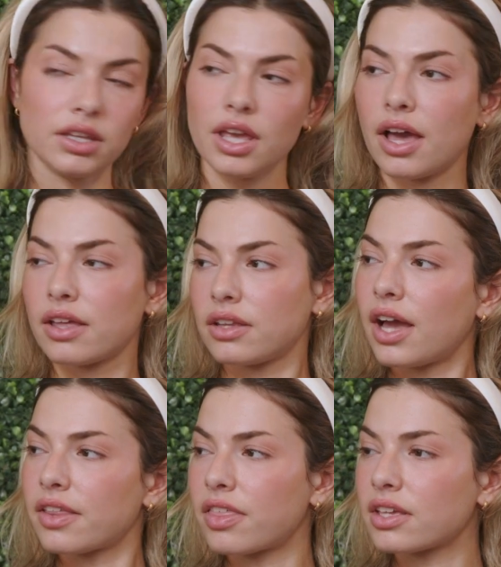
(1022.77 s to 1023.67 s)
Yeah, I,
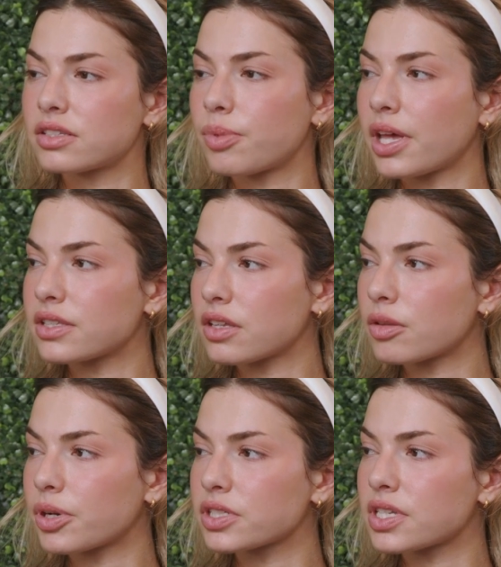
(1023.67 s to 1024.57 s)
I think it depends on the
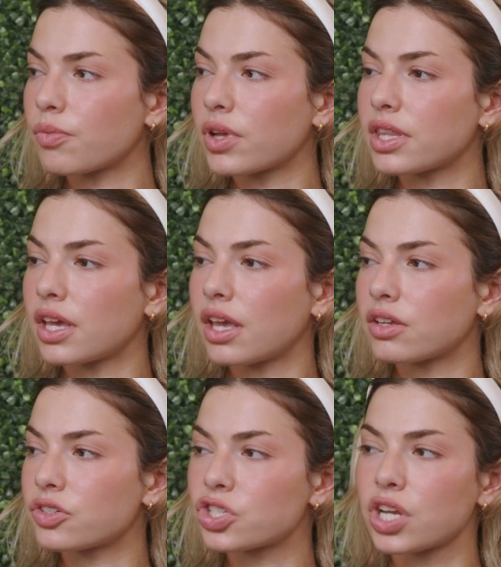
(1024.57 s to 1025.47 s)
person and what
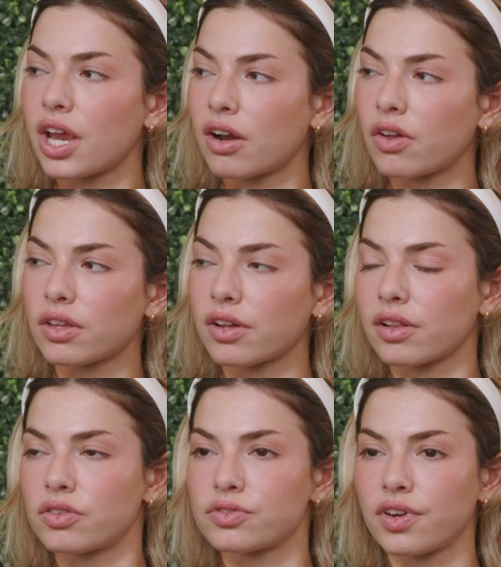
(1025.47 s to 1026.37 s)
they share on their
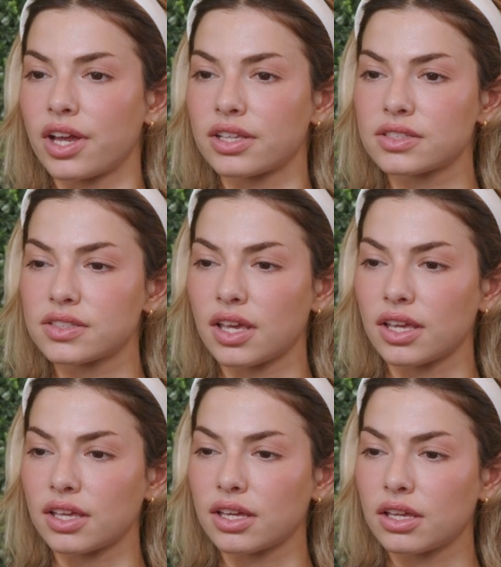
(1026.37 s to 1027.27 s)
close friends.
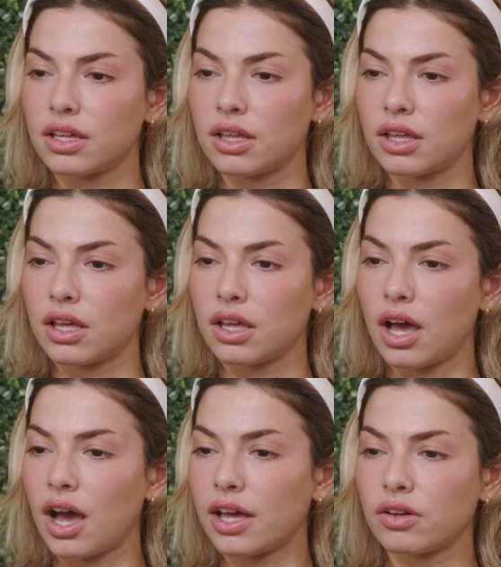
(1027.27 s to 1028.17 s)
Like,
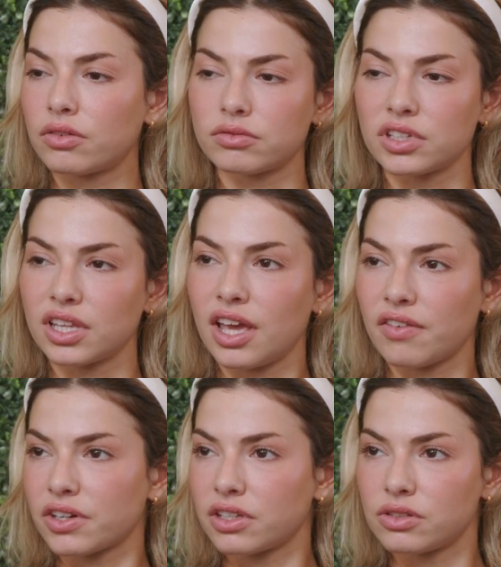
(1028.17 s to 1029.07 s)
I don't really
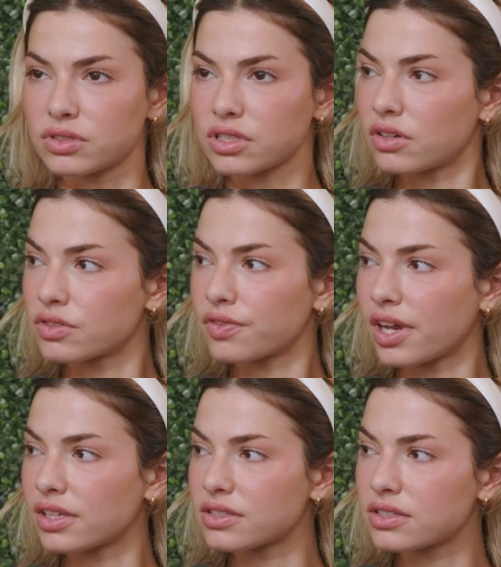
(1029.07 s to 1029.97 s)
ever use close
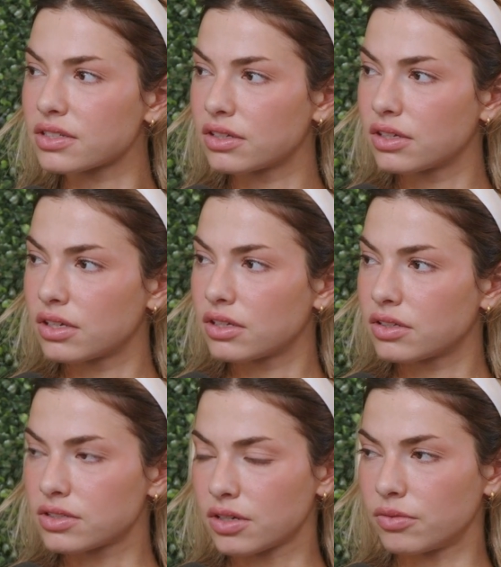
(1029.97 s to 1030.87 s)
friends.
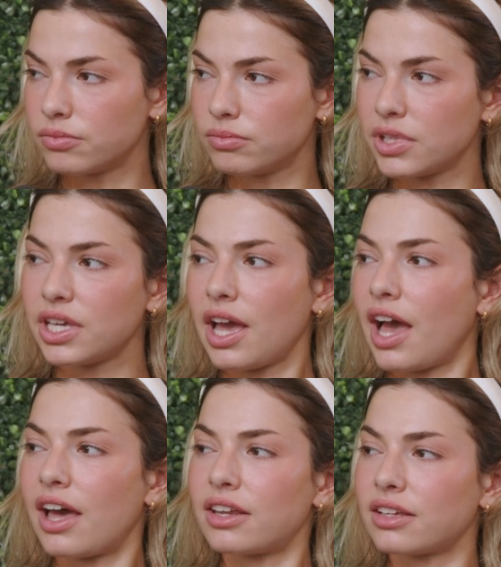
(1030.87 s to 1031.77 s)
So me
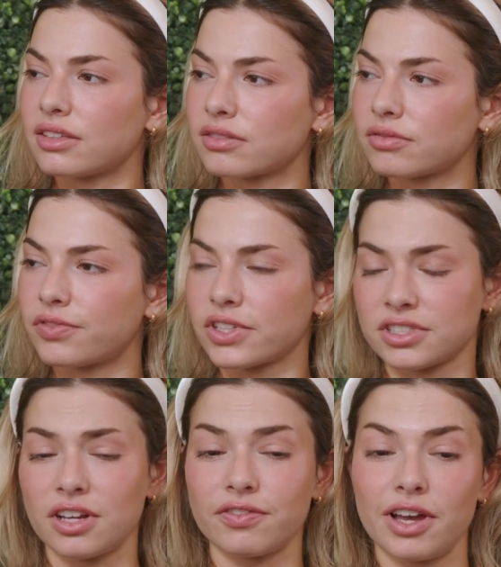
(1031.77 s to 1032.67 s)
adding,
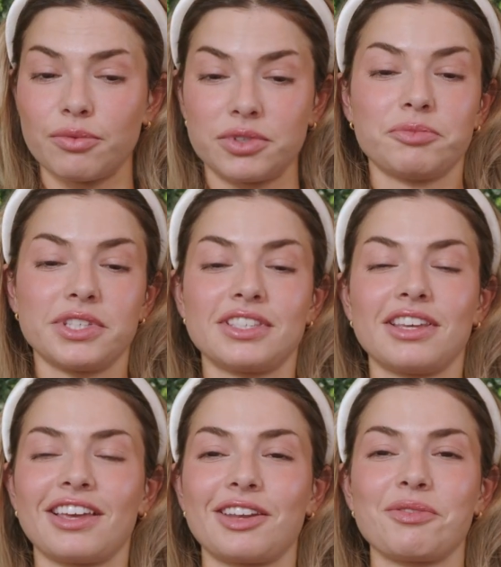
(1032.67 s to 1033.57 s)
first off, I wouldn't be
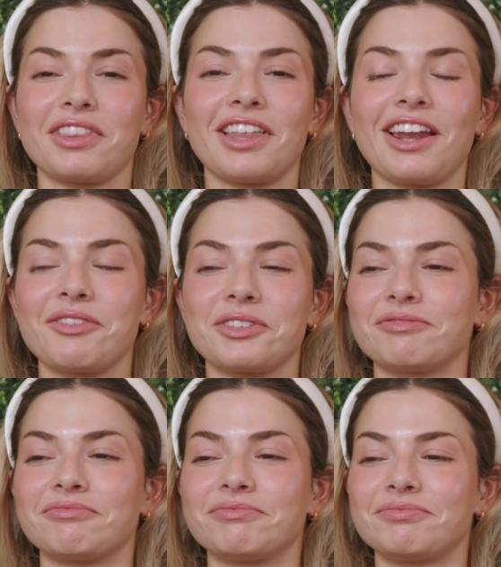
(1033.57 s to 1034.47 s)
seeing anyone that I would
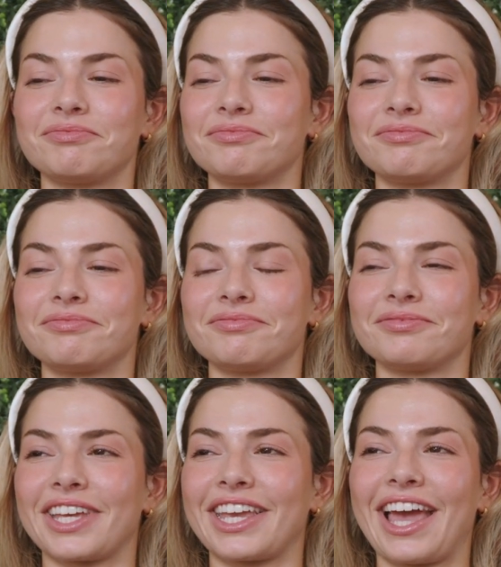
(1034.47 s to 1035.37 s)

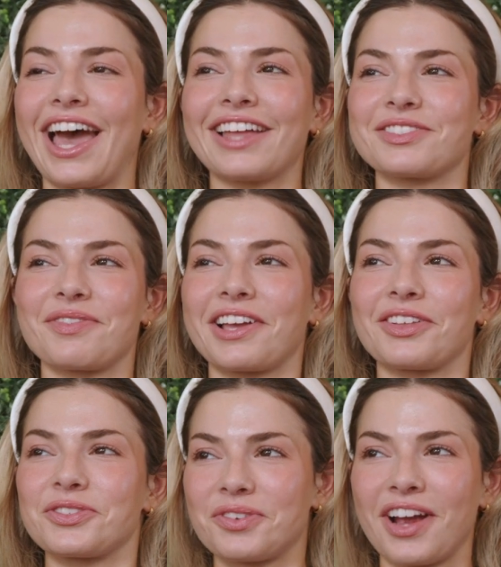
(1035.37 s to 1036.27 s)
like add to my
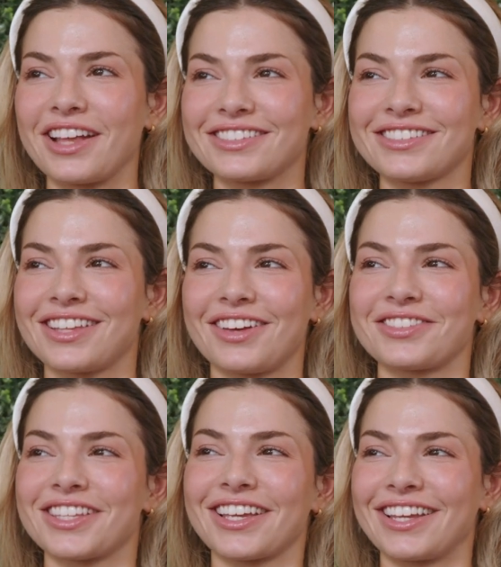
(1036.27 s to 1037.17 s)
close friends.
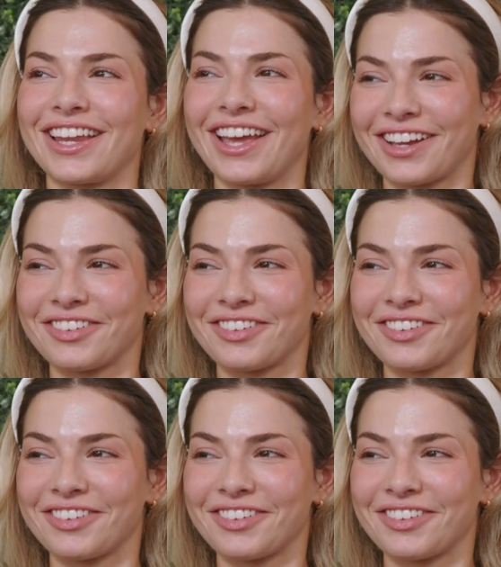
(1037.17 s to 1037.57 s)
That's like an ick